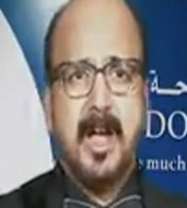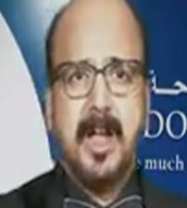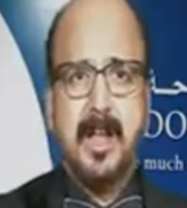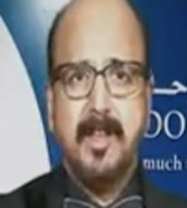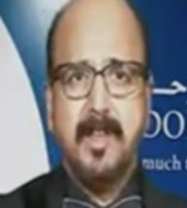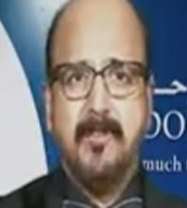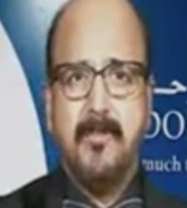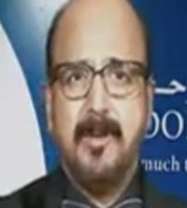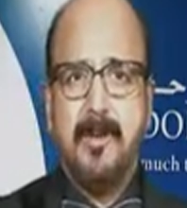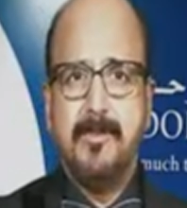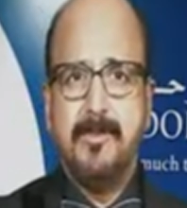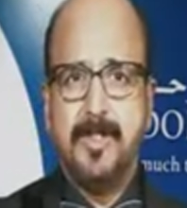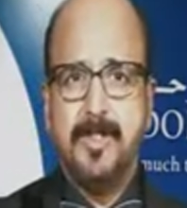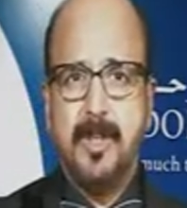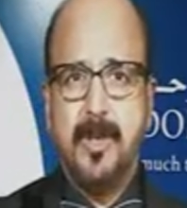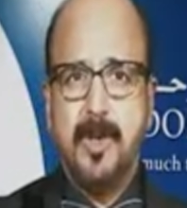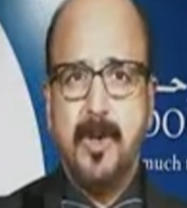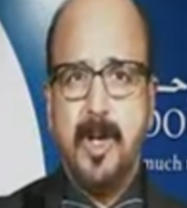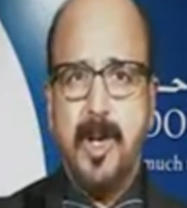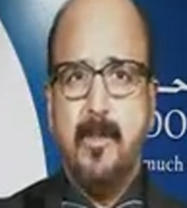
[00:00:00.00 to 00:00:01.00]
until it
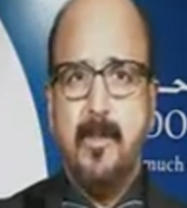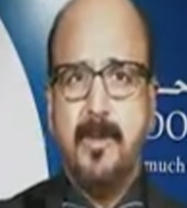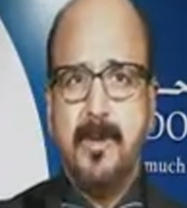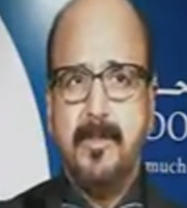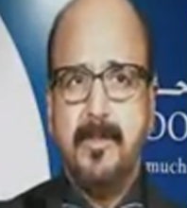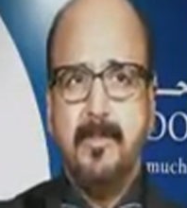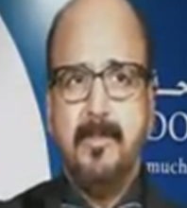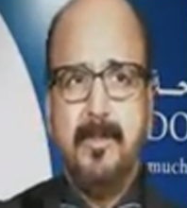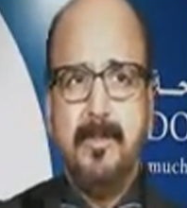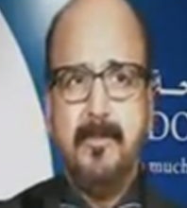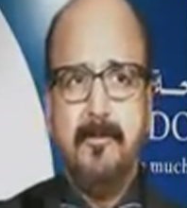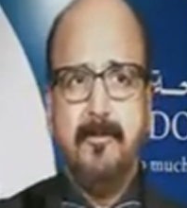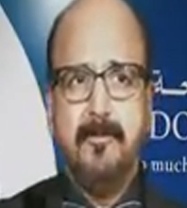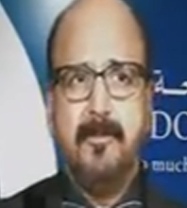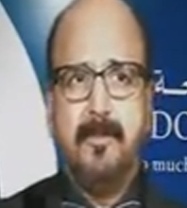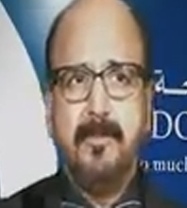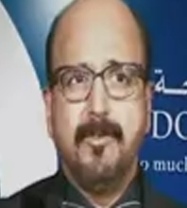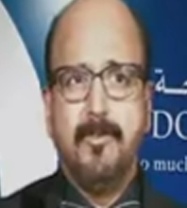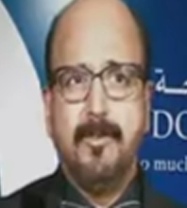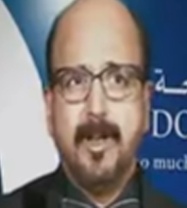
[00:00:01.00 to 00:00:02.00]
reforms the new government
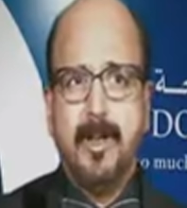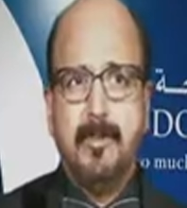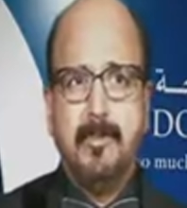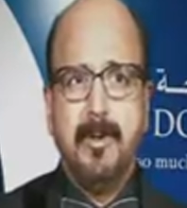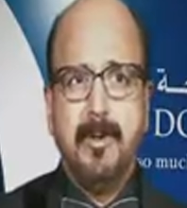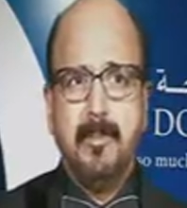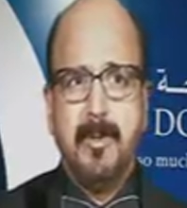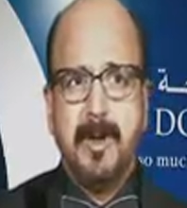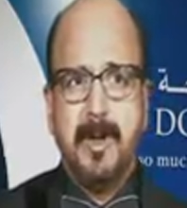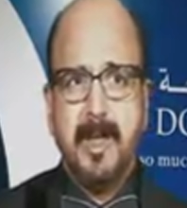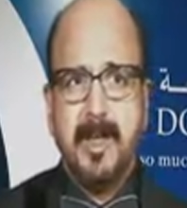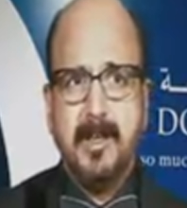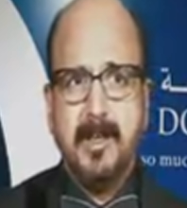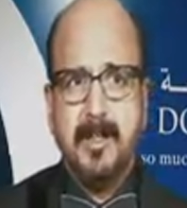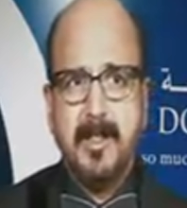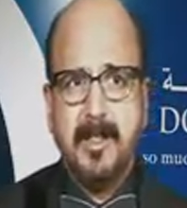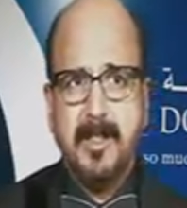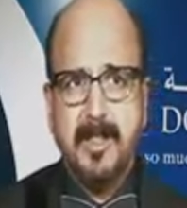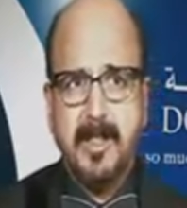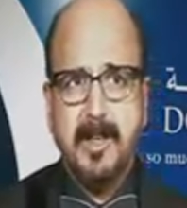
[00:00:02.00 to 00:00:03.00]
before fully
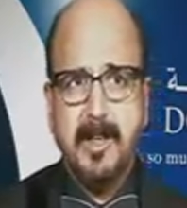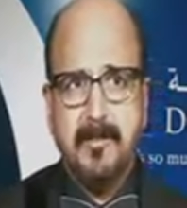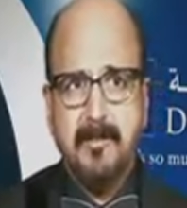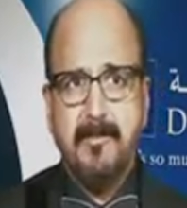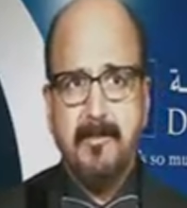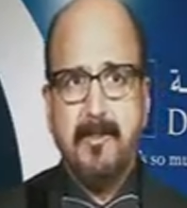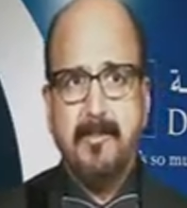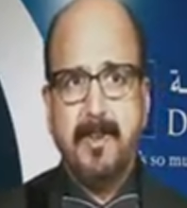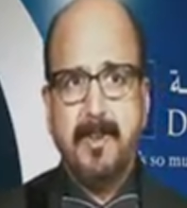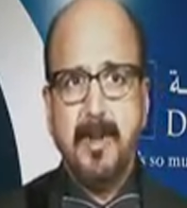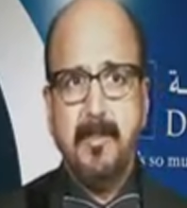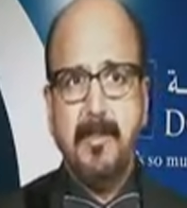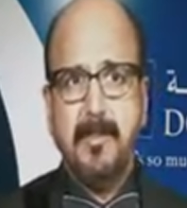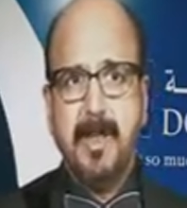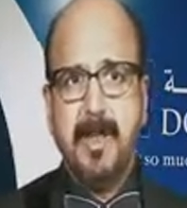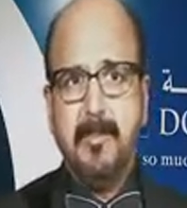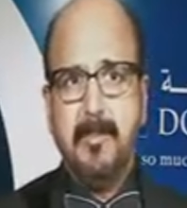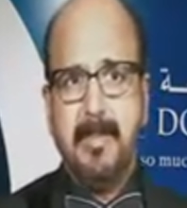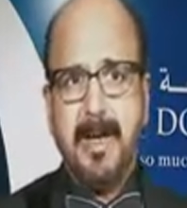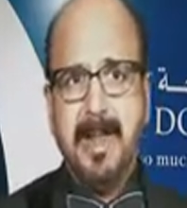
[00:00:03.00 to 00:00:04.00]
implementing the
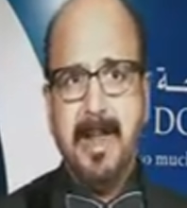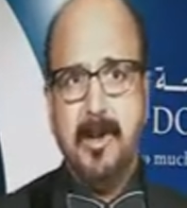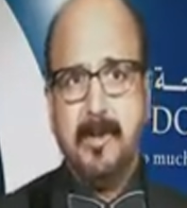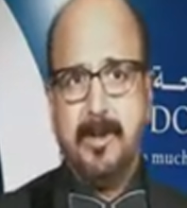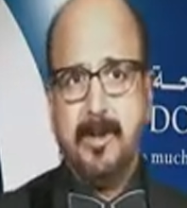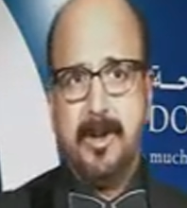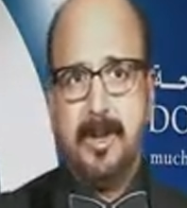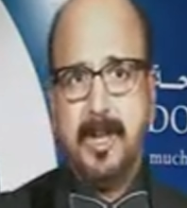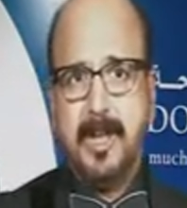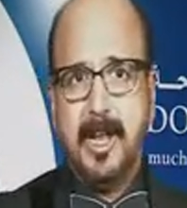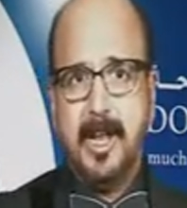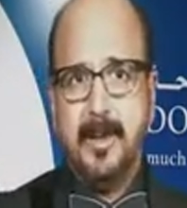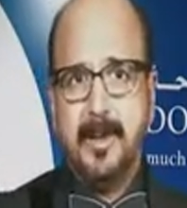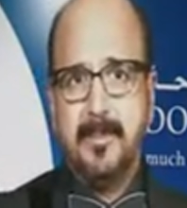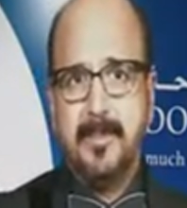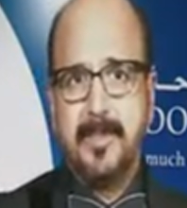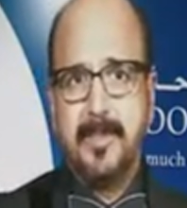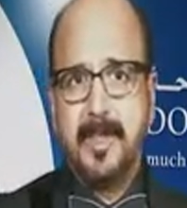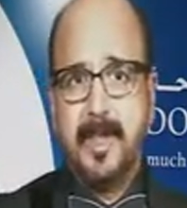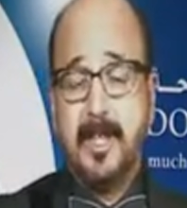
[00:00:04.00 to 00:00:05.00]
$15 billion bailout deal.
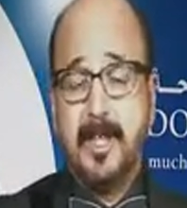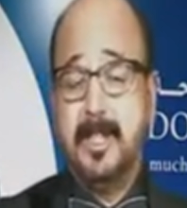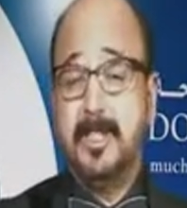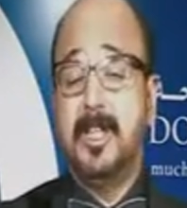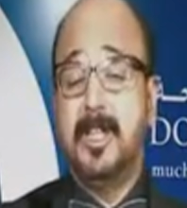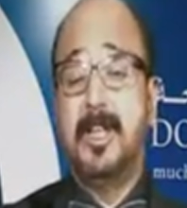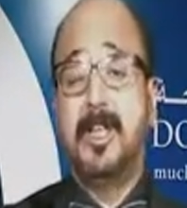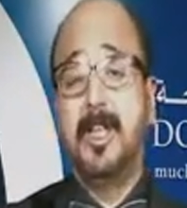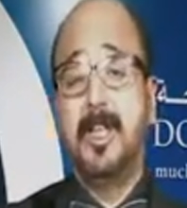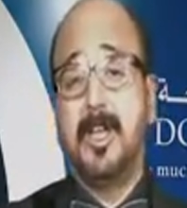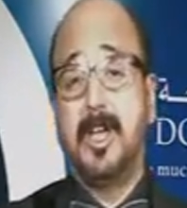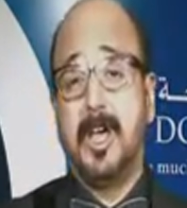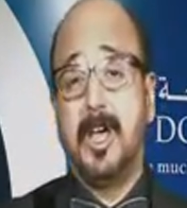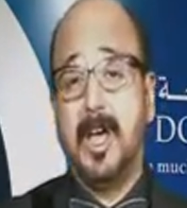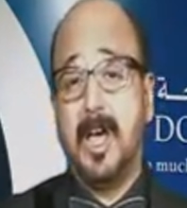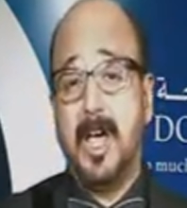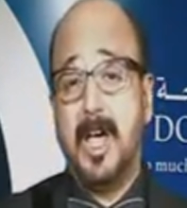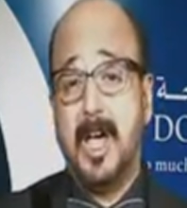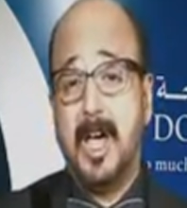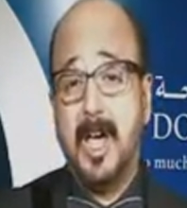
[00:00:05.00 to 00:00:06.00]
That
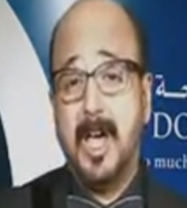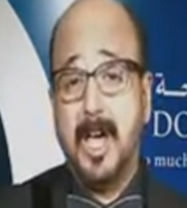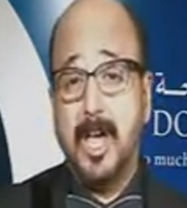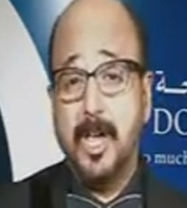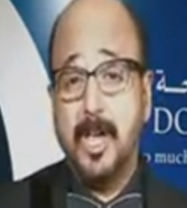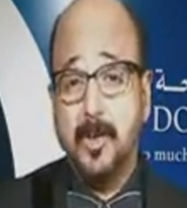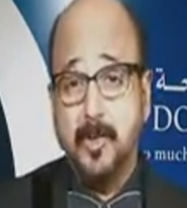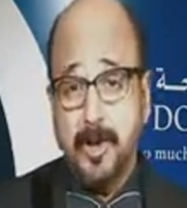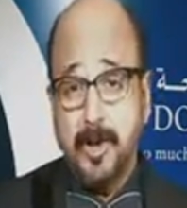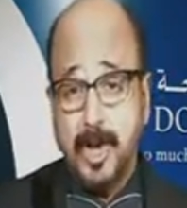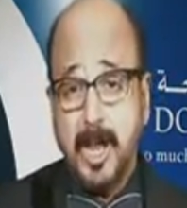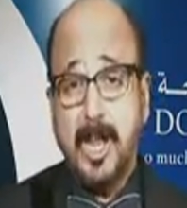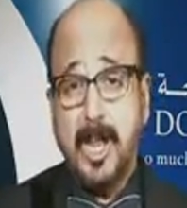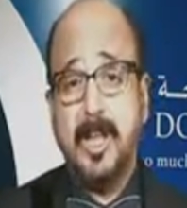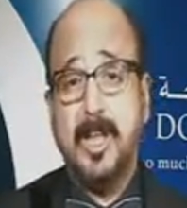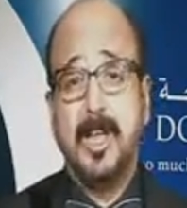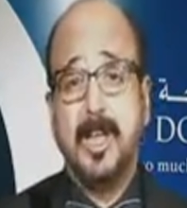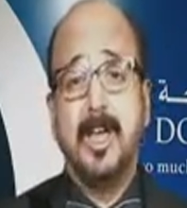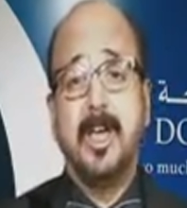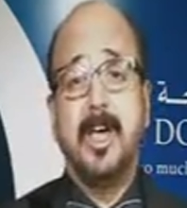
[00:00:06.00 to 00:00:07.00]
you
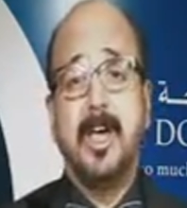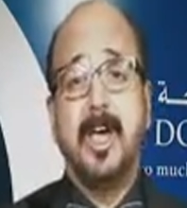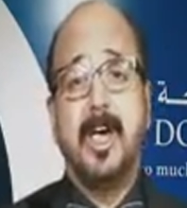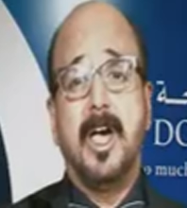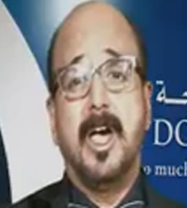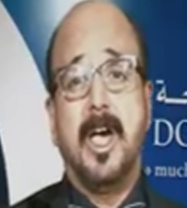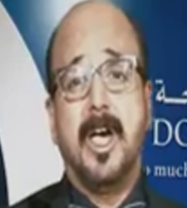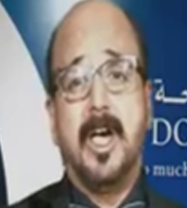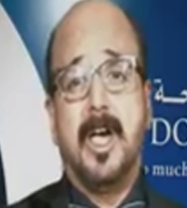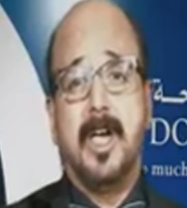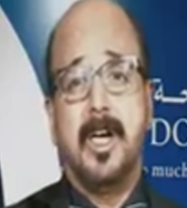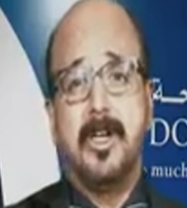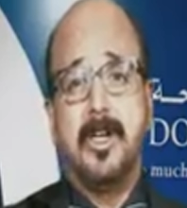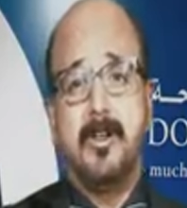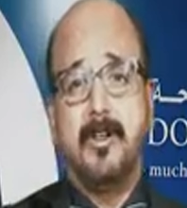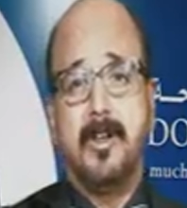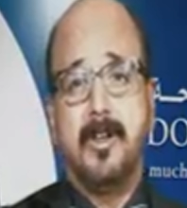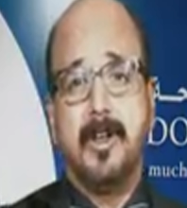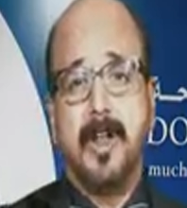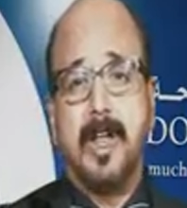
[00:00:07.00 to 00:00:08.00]
need
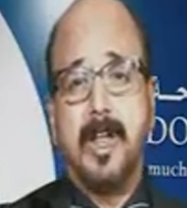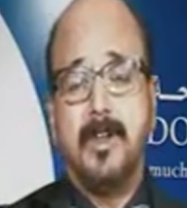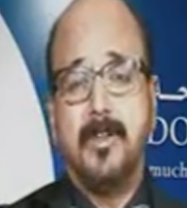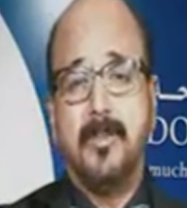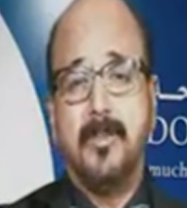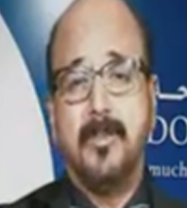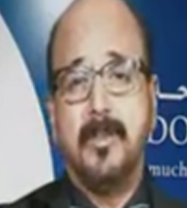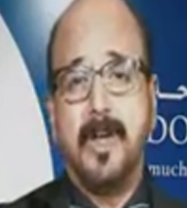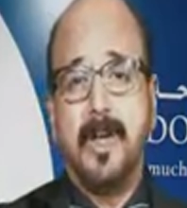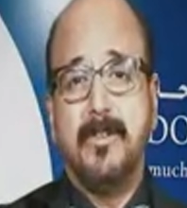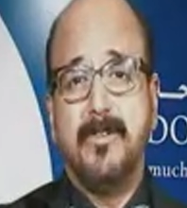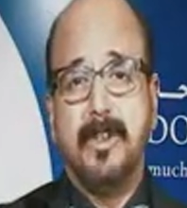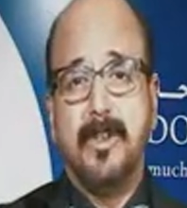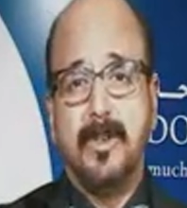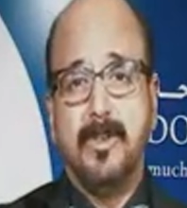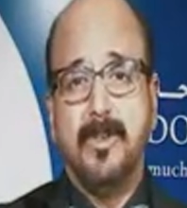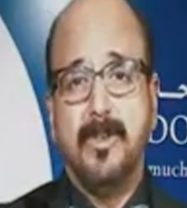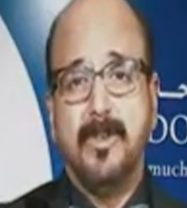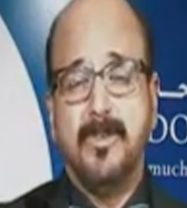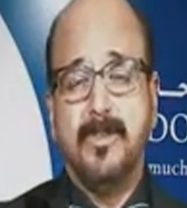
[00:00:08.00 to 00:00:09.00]
Ukraine to
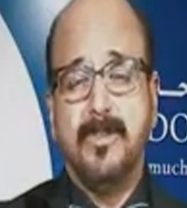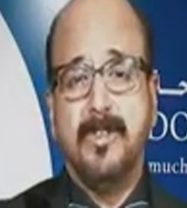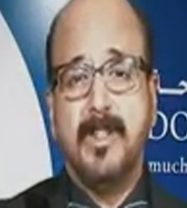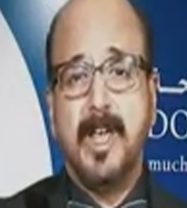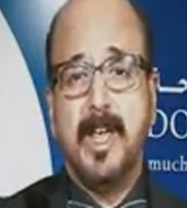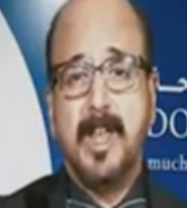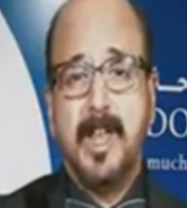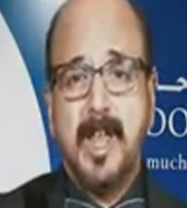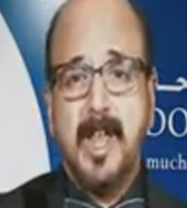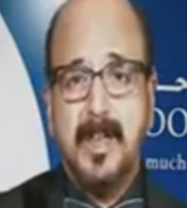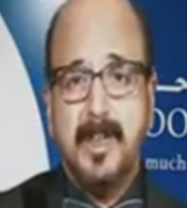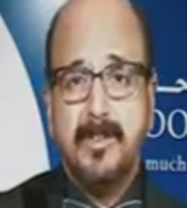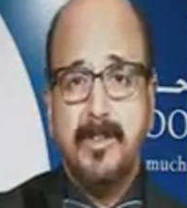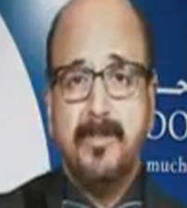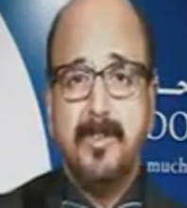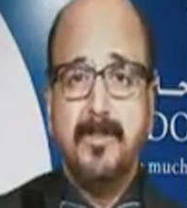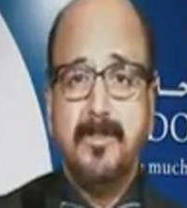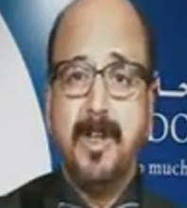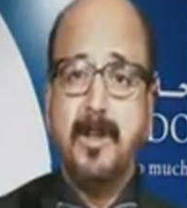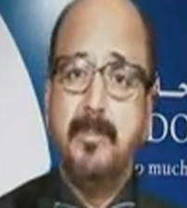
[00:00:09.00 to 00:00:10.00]
execute this. They need
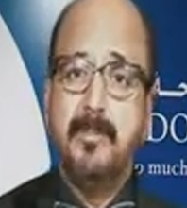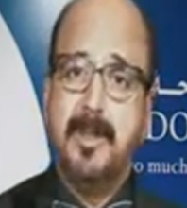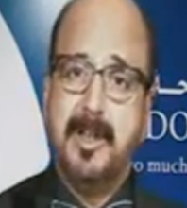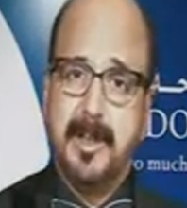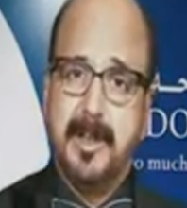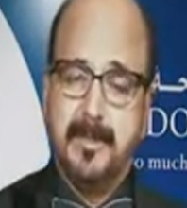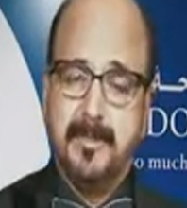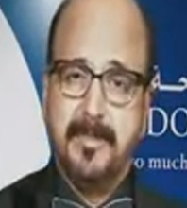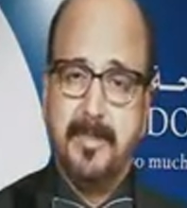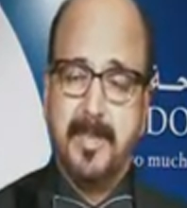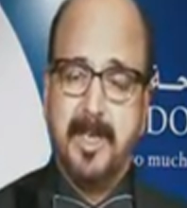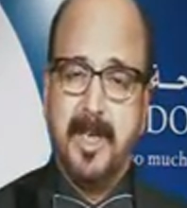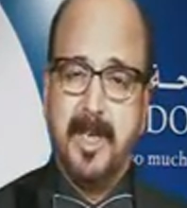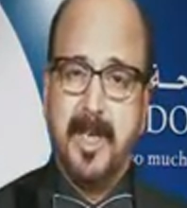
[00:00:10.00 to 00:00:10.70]
this $15 billion.